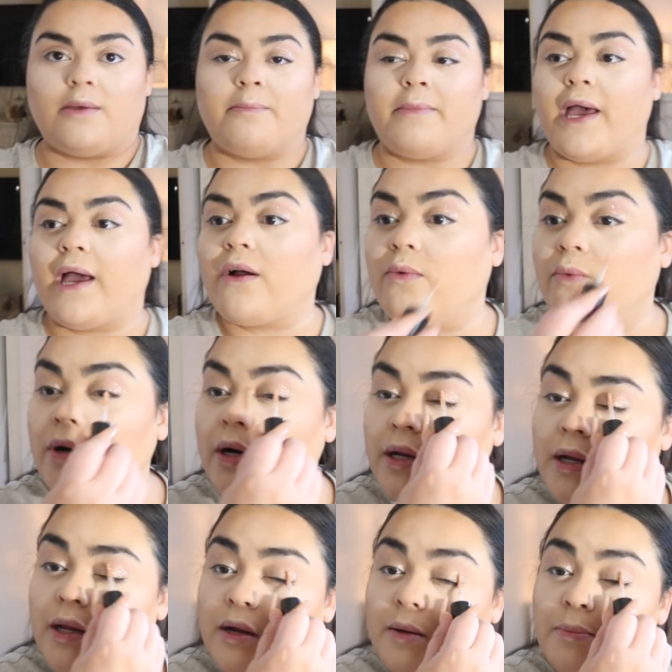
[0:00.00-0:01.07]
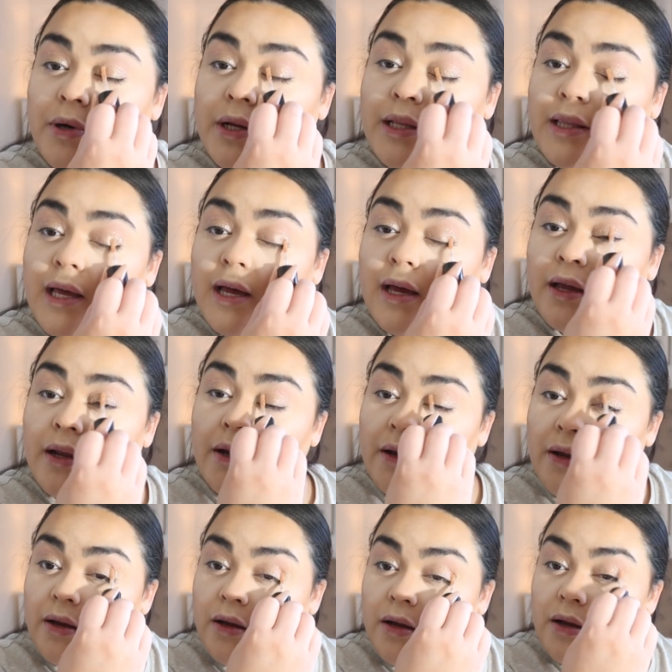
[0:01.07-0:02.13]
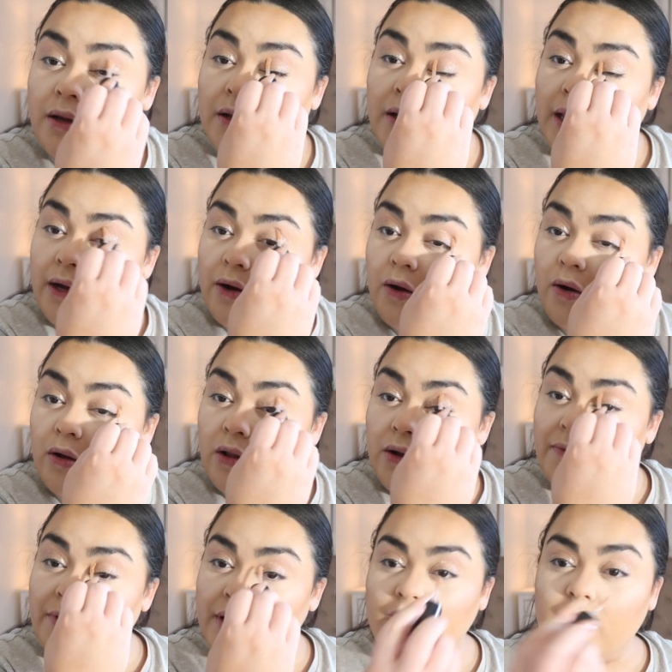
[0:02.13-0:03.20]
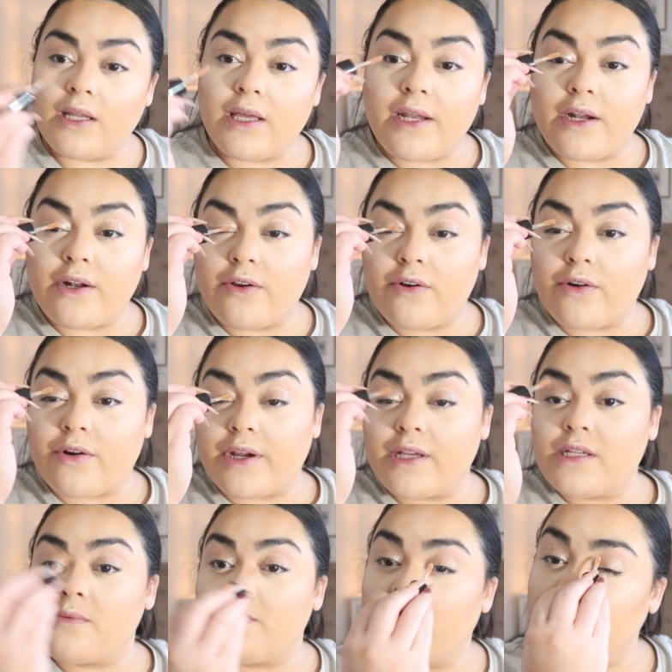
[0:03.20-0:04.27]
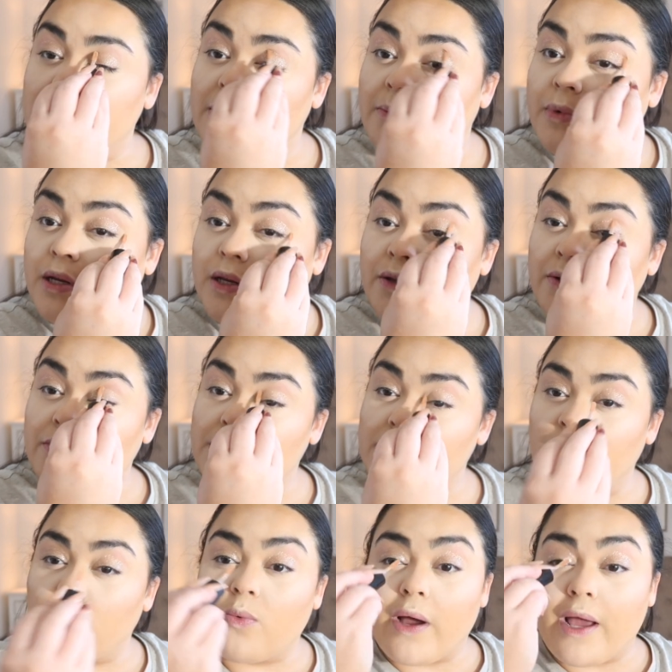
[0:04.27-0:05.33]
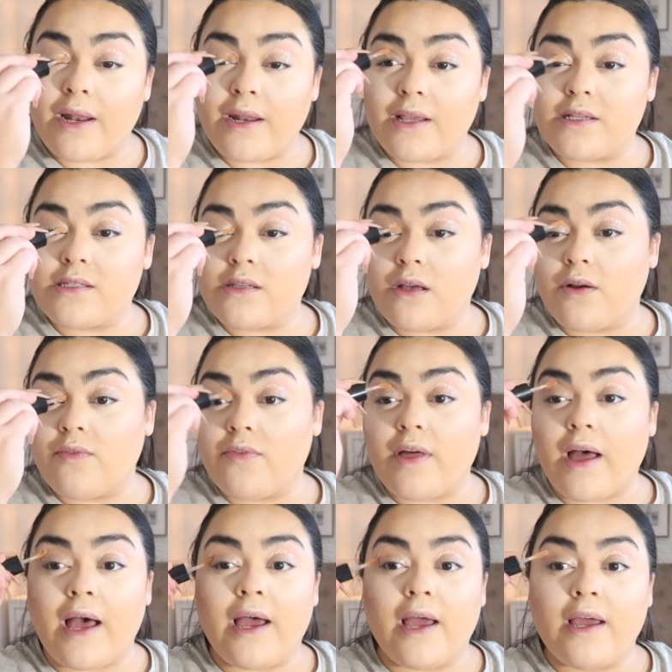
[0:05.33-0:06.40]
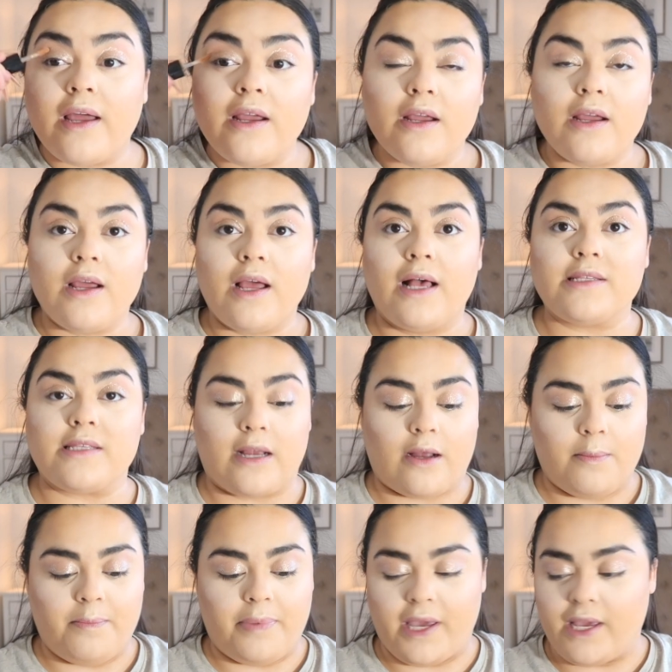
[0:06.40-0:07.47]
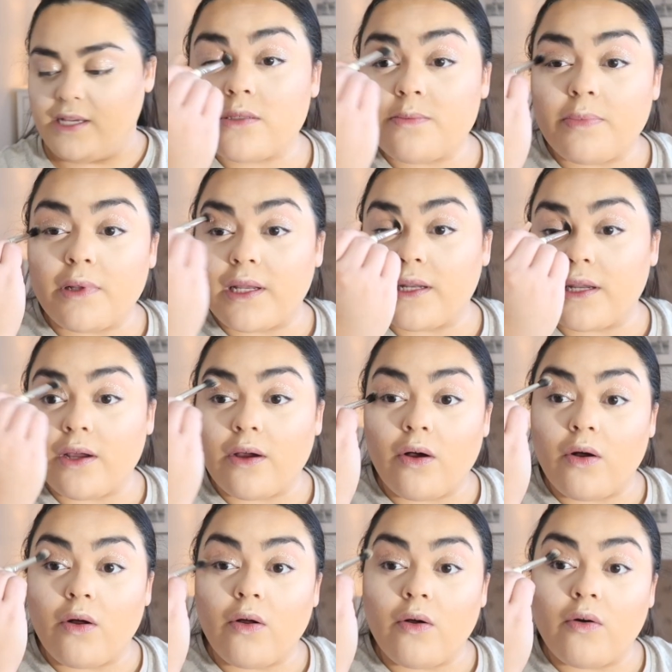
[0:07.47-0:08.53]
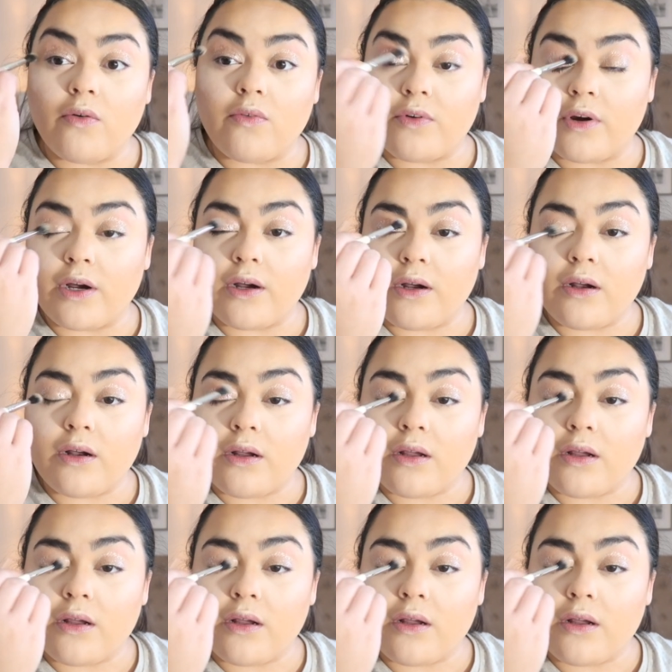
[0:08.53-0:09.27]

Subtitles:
the MAC one, and I'm putting that like all over the lid and crease because I'm gonna use the wetness of that as like a base. Blend it all over